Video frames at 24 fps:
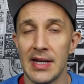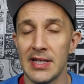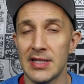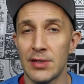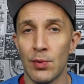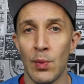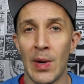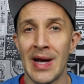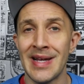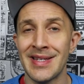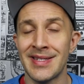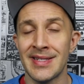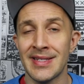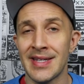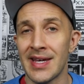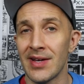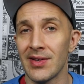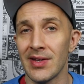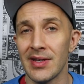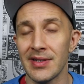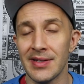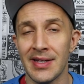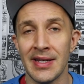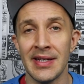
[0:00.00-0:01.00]
And it's why
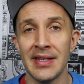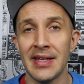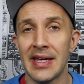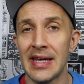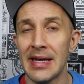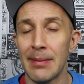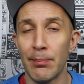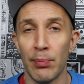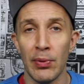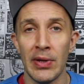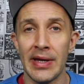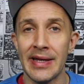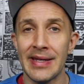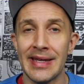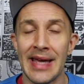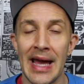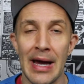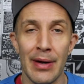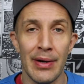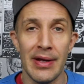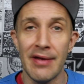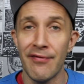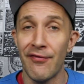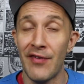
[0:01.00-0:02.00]
Skillet can keep playing
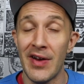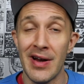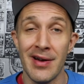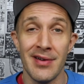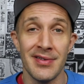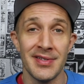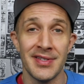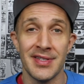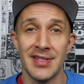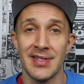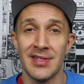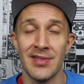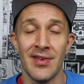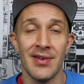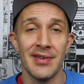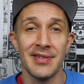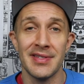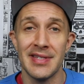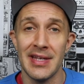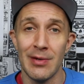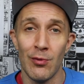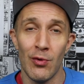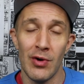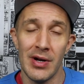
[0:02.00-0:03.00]
county fairs as
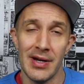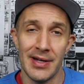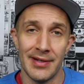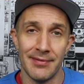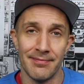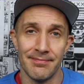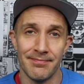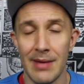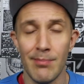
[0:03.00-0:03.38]
long as they want